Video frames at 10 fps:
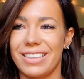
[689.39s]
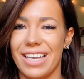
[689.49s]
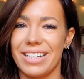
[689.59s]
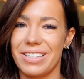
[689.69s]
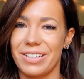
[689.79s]

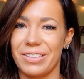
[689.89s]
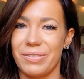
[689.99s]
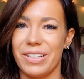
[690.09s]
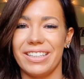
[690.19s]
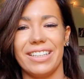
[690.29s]
That is a good
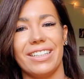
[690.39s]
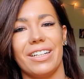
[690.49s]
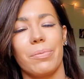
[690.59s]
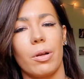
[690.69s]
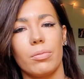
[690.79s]
one, and
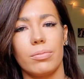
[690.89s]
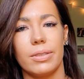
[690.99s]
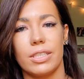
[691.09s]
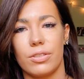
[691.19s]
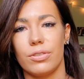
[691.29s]
I'll
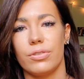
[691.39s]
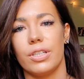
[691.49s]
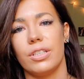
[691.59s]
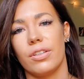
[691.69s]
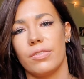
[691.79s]
probably do
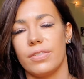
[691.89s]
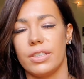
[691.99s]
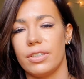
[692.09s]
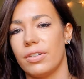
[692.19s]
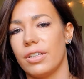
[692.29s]
another
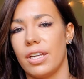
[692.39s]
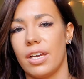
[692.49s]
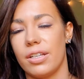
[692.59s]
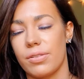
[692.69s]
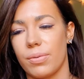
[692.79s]
video on
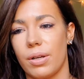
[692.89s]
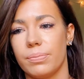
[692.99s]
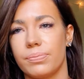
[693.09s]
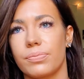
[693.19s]
that as well.